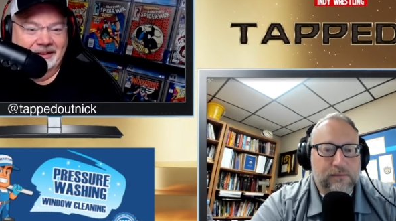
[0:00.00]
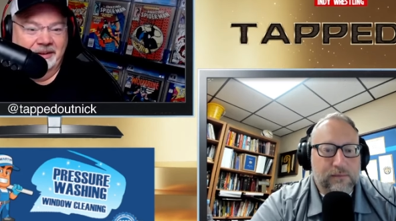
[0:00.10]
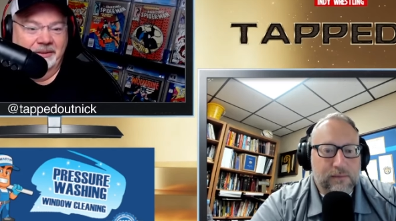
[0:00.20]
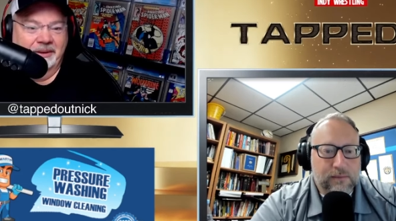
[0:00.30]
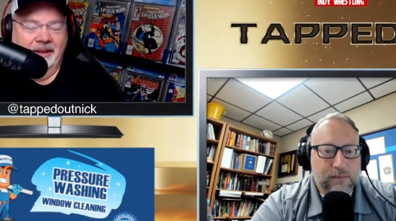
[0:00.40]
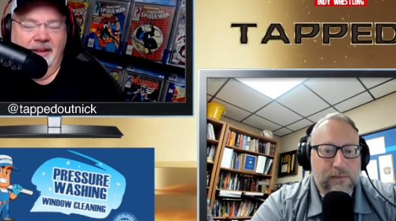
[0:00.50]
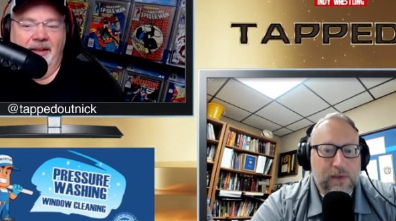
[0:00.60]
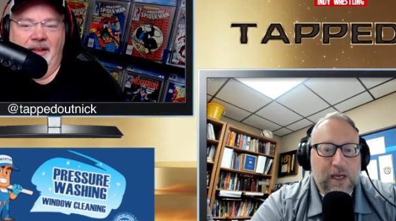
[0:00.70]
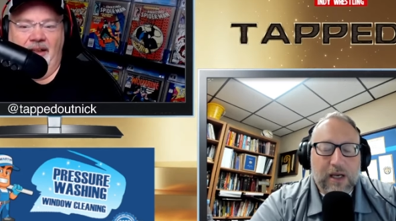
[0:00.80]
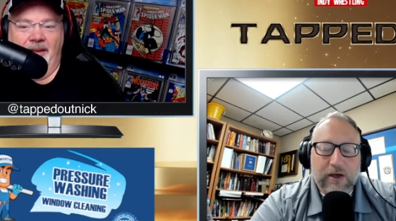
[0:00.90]
Speaker 1: So
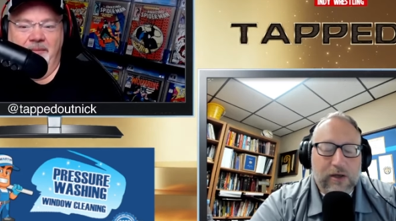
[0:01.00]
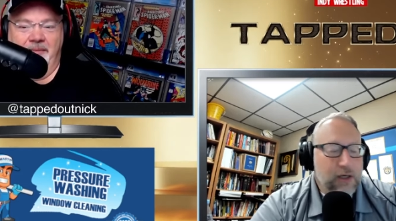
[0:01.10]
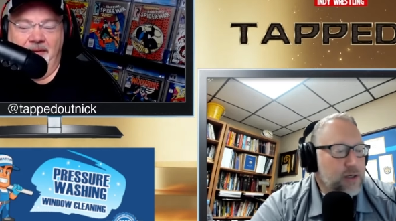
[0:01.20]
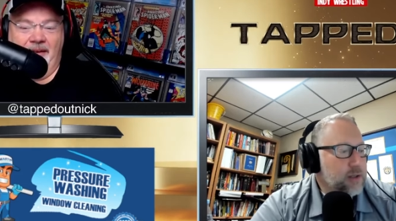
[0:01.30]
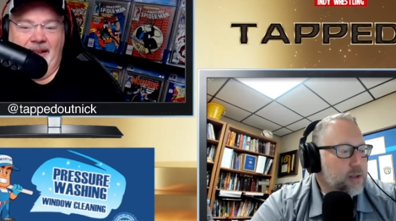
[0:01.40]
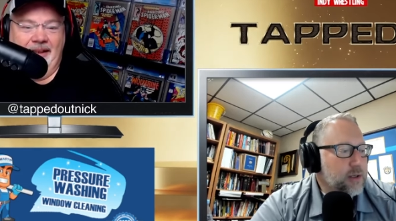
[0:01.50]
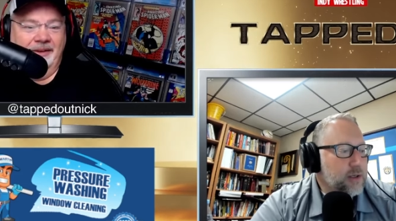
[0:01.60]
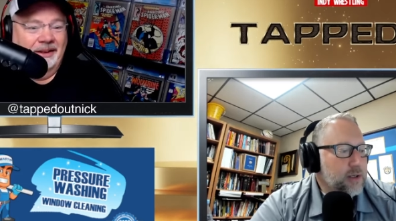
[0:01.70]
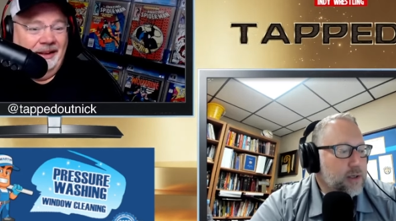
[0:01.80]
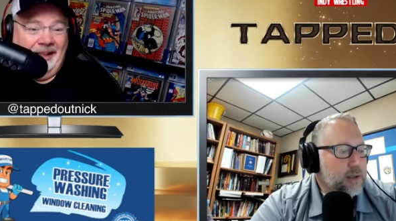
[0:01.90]
um, eh,
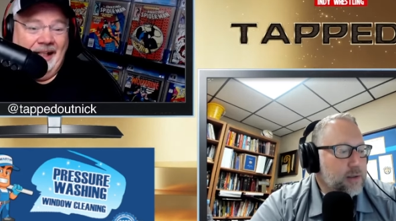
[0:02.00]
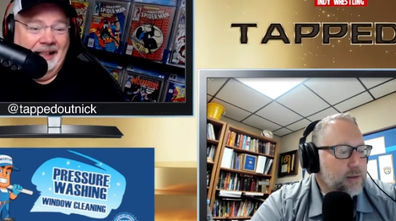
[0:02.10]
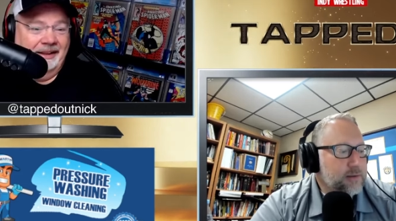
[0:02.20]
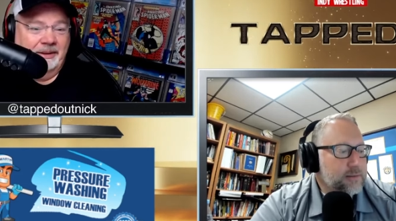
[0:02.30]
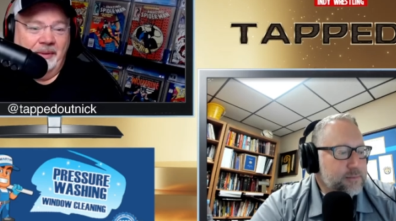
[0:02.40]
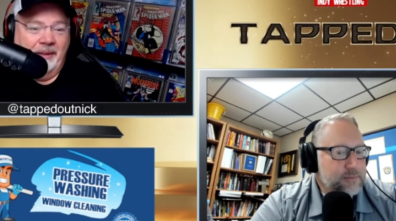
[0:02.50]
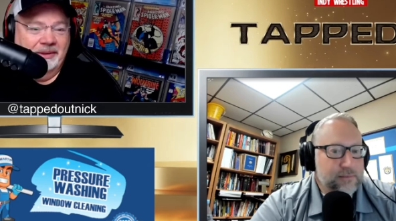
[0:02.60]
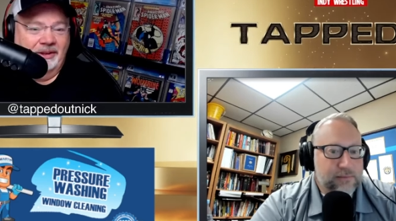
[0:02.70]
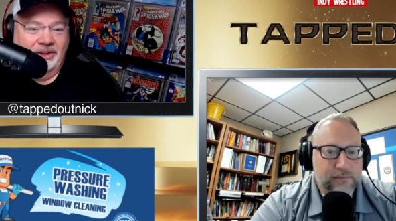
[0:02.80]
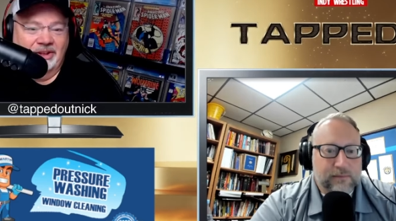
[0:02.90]
there's a lot. That's the problem
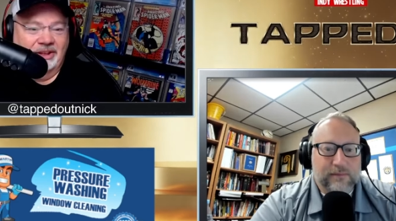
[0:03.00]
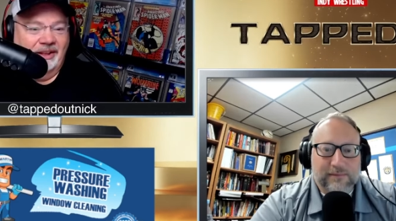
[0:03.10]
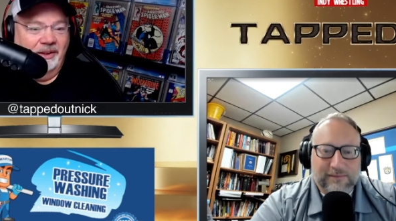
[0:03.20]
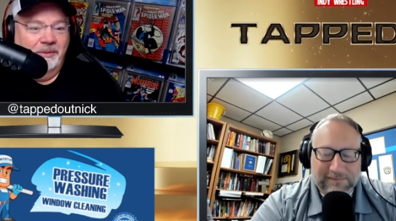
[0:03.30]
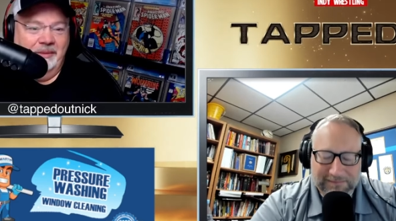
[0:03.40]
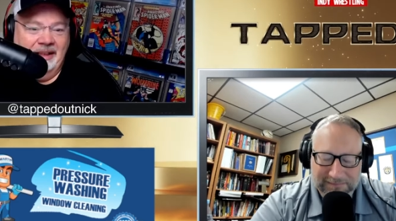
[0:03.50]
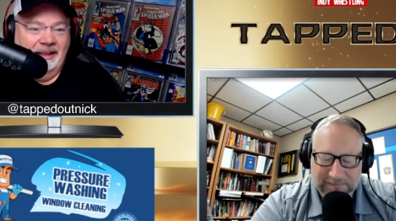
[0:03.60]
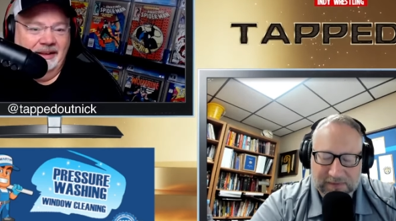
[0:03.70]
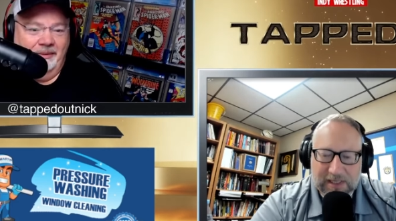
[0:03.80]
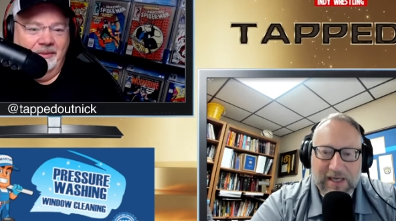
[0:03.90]
is there's just so
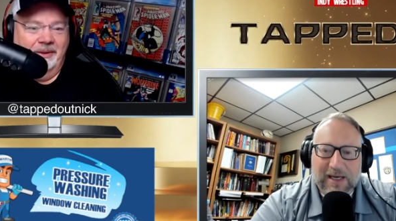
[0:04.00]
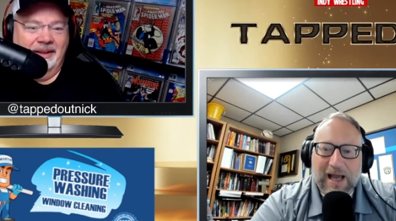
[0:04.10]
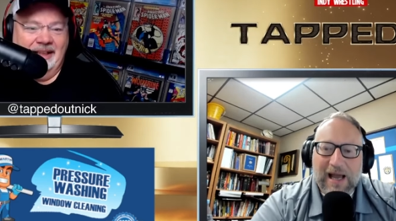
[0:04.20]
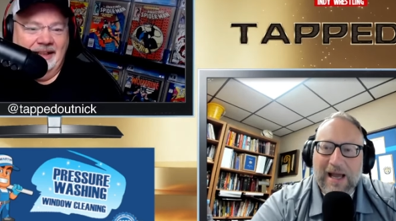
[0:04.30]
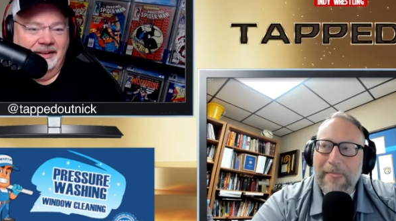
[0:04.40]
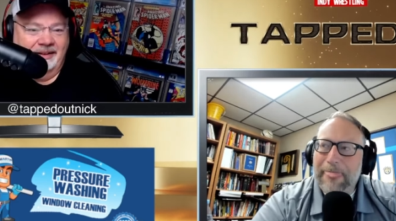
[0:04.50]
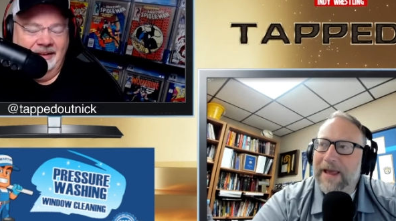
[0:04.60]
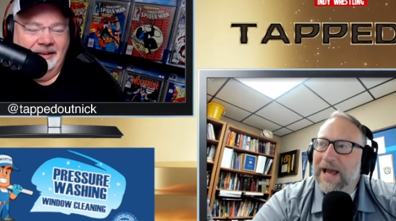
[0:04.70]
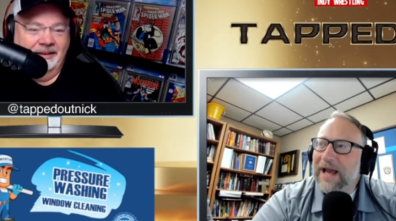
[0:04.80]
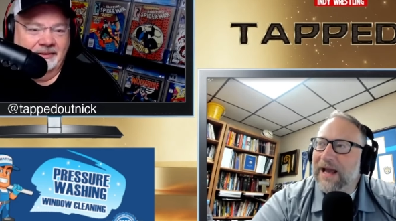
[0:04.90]
many that we yeah. want to get out to
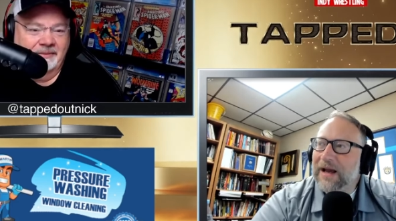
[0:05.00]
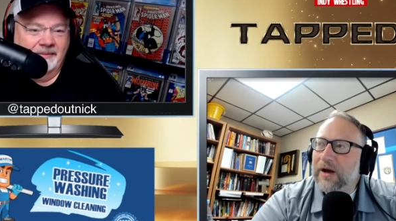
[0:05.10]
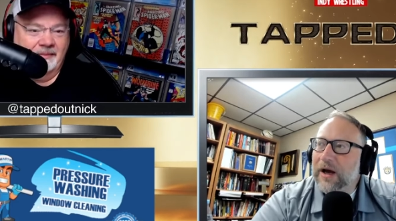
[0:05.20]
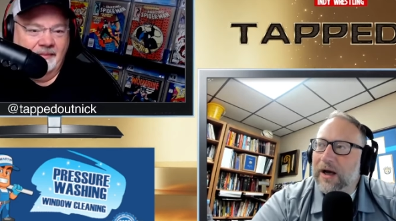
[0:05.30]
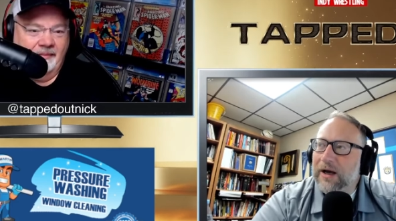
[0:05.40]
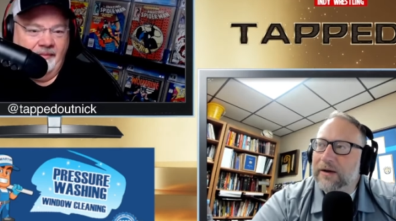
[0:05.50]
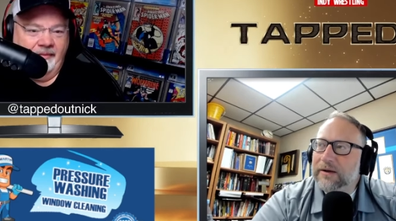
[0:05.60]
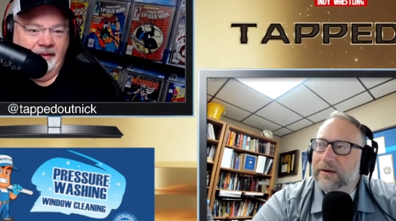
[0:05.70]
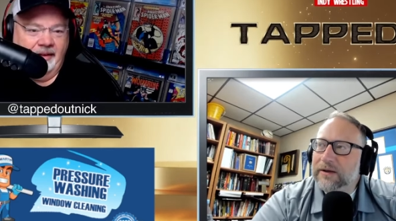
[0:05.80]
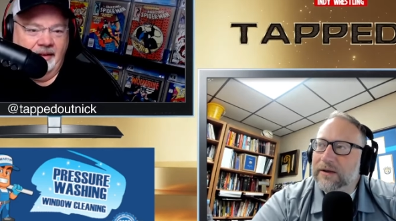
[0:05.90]
see.
Speaker 2: Uh,
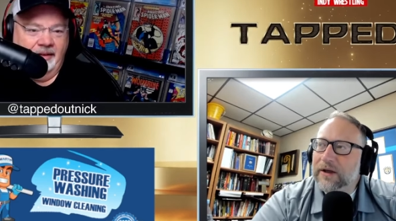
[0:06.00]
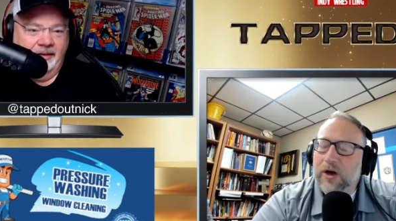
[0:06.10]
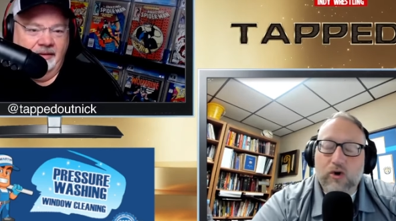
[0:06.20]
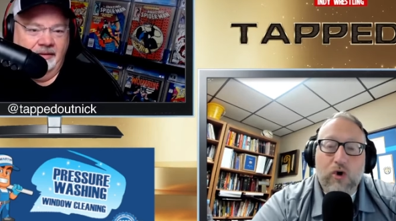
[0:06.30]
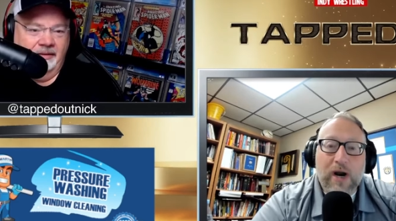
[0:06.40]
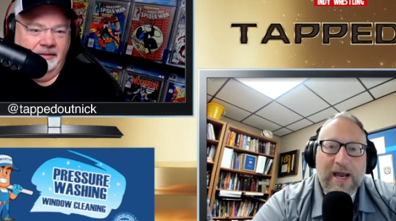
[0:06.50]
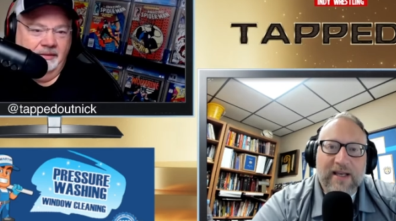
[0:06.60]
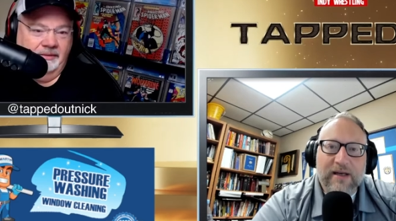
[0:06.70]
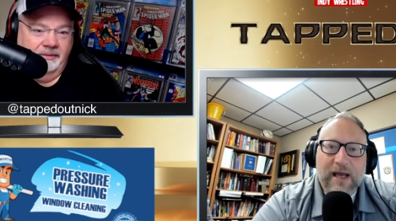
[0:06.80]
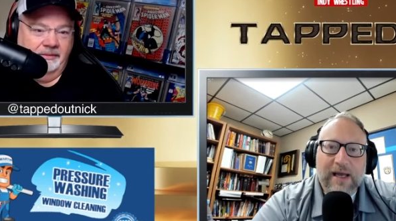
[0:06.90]
you know,
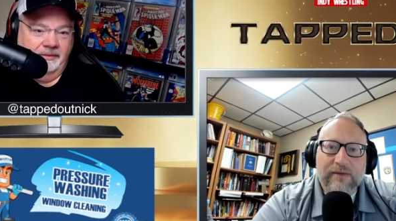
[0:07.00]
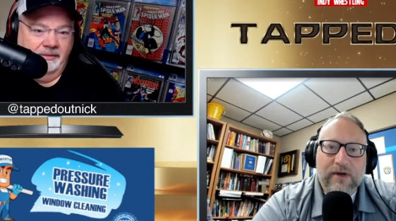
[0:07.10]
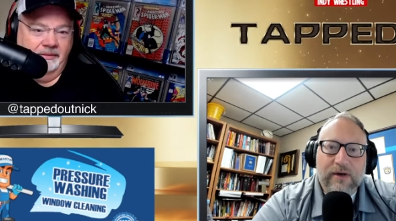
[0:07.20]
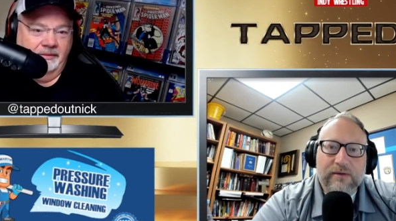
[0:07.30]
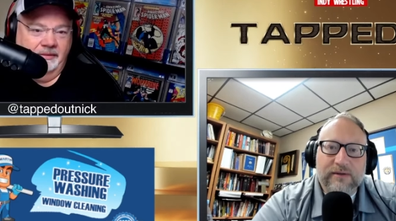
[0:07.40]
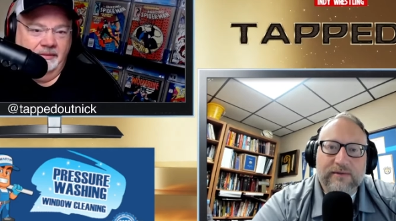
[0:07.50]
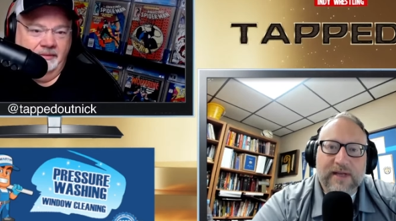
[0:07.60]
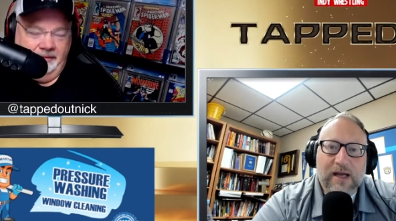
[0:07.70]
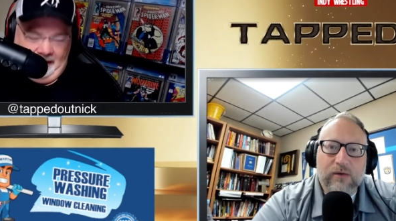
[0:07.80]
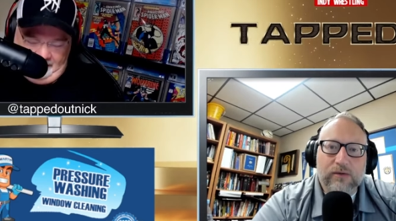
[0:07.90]
Kraken had their
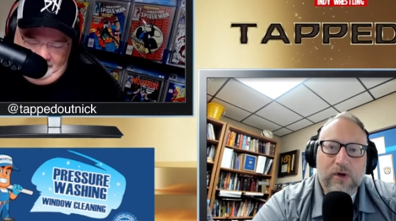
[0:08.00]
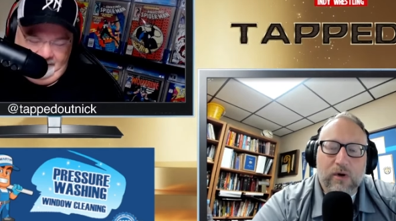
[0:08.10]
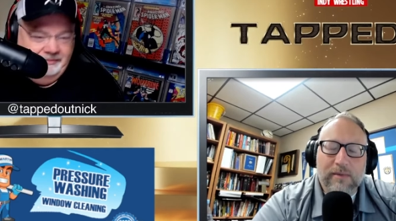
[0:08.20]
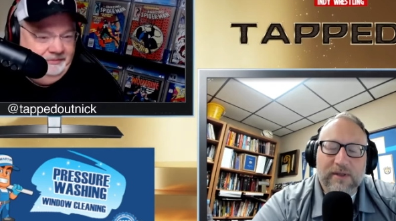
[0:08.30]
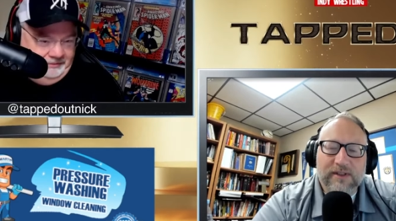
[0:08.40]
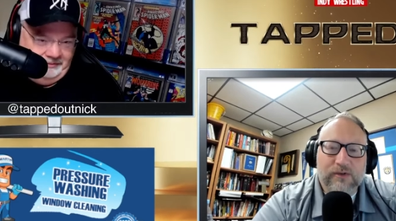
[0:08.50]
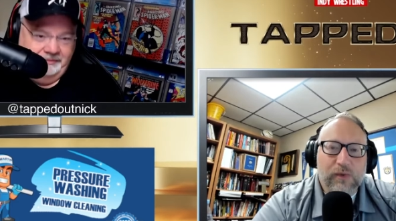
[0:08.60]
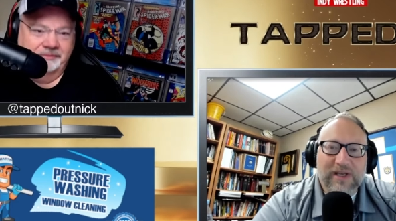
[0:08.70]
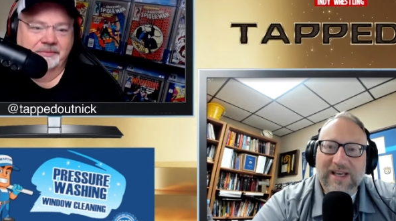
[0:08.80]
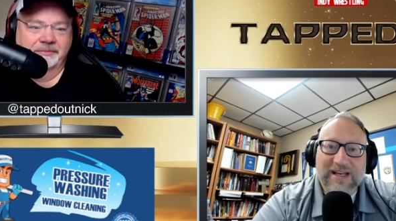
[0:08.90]
title tournament this
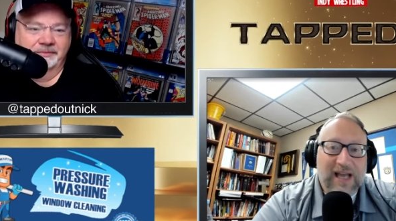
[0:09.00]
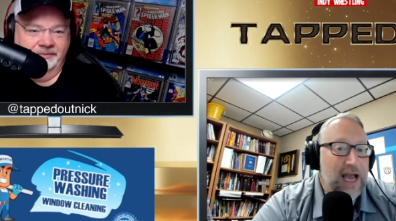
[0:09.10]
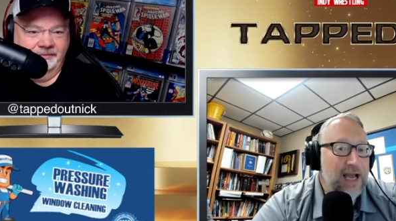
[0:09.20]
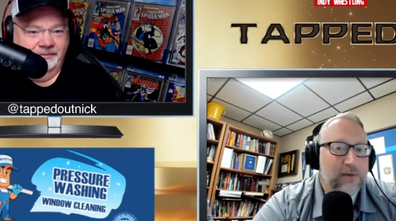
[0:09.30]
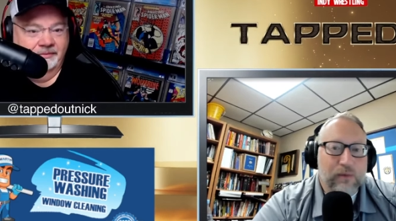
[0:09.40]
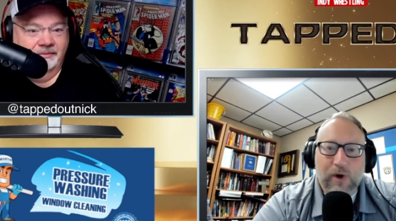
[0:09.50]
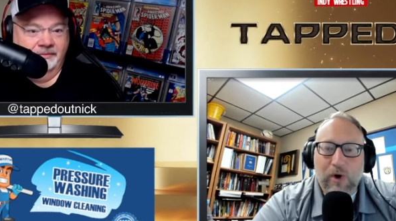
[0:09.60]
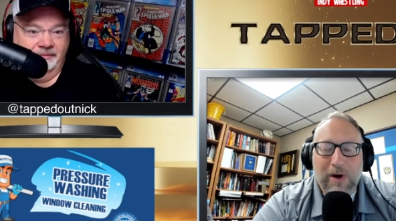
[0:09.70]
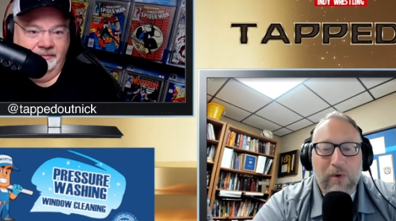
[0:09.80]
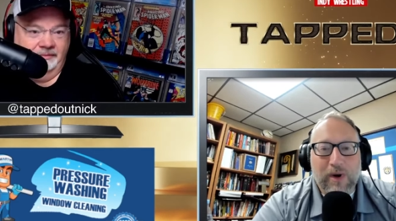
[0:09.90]
weekend. I
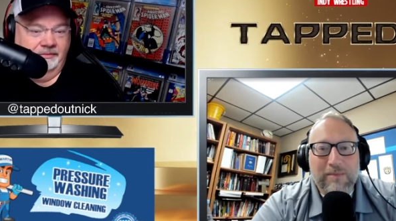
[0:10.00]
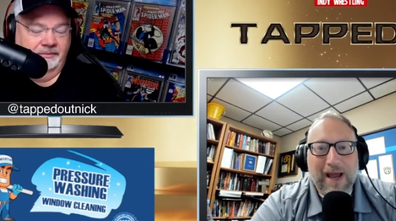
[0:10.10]
on my way